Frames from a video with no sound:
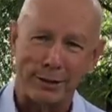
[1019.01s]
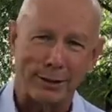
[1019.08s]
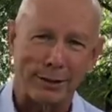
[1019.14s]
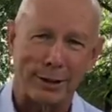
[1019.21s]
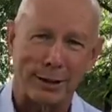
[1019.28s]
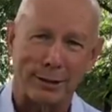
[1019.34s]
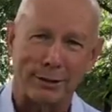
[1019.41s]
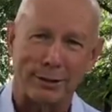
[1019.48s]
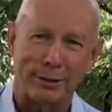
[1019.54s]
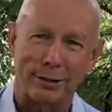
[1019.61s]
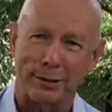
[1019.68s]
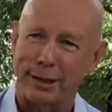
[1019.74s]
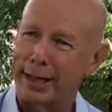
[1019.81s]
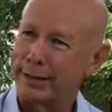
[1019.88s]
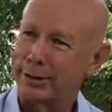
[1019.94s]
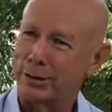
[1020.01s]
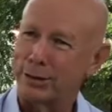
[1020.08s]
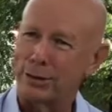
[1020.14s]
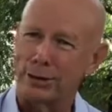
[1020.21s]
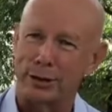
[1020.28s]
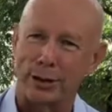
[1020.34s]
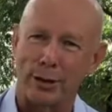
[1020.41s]
to go to the dances
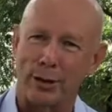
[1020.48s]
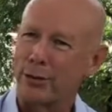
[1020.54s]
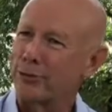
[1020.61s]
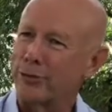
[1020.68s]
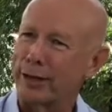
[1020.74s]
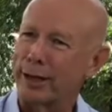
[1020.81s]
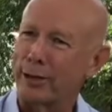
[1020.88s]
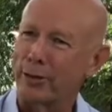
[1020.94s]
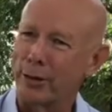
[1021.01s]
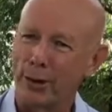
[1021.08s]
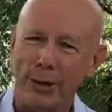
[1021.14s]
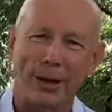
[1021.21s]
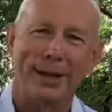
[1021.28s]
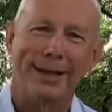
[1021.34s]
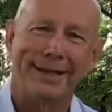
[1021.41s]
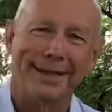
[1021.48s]
at the Long Flat Hall. Oh.